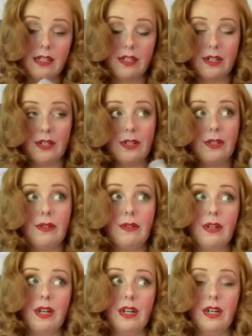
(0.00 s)
you know,
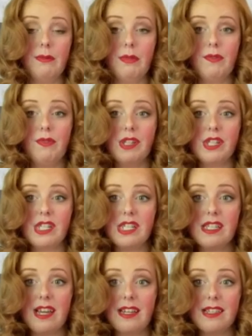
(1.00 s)
um, with vintage
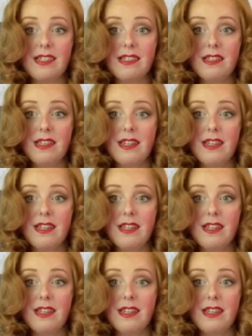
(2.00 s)
sets.